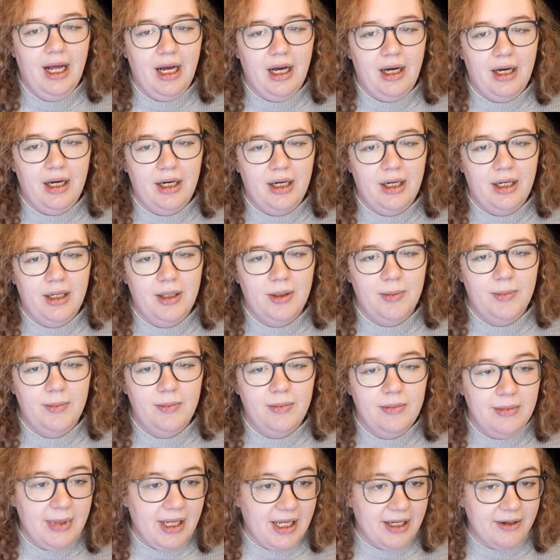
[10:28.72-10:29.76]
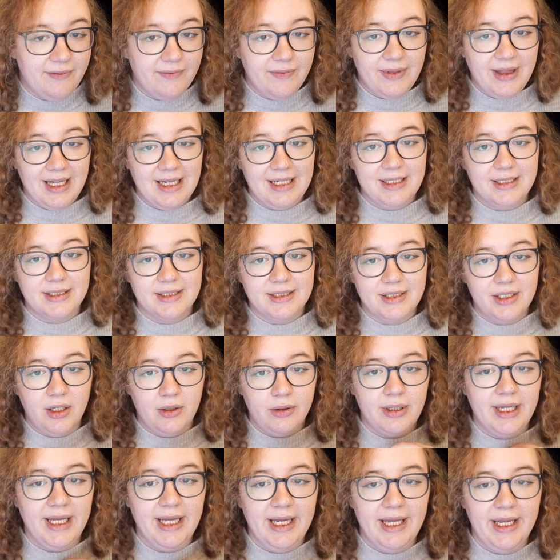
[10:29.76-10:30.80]
If there's no
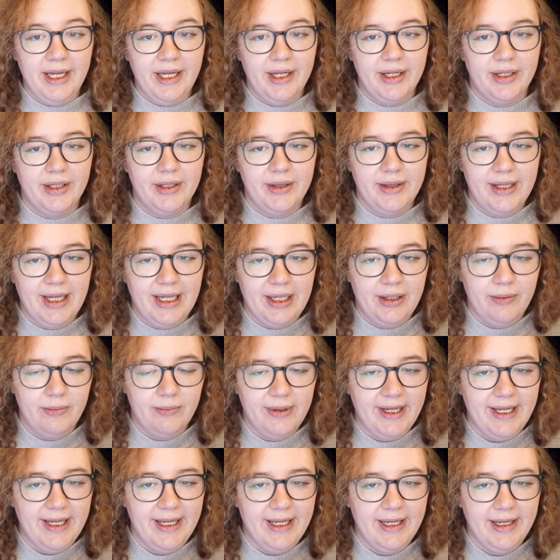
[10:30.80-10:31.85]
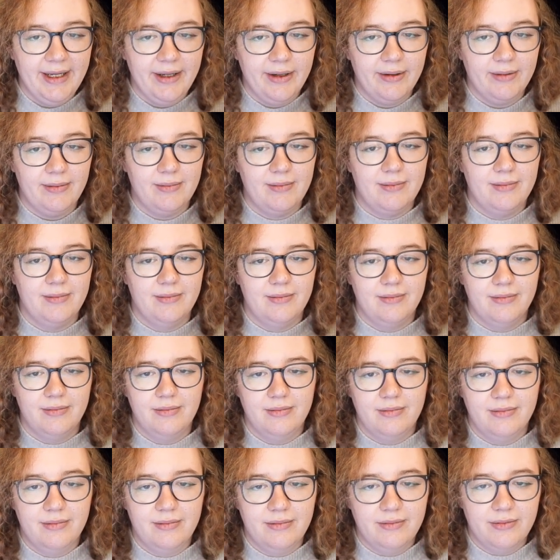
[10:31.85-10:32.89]
key, then we
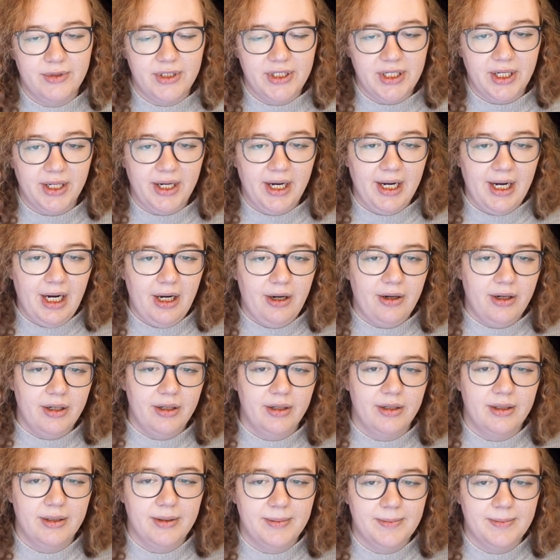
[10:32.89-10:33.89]
return an error.